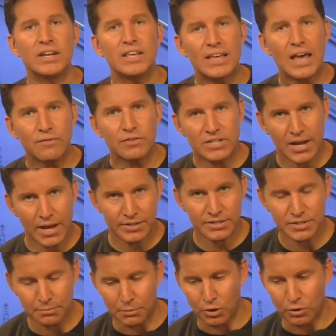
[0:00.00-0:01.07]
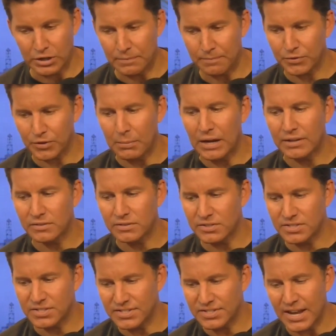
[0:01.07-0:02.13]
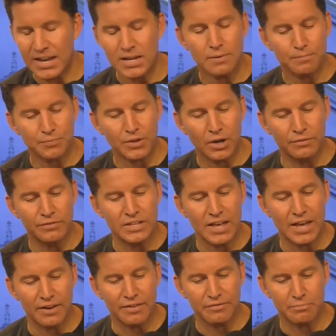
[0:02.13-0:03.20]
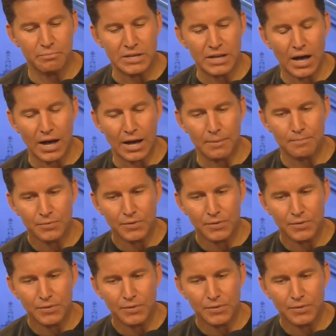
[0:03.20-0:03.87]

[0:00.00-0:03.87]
He gave a testimony about the state of the FBI.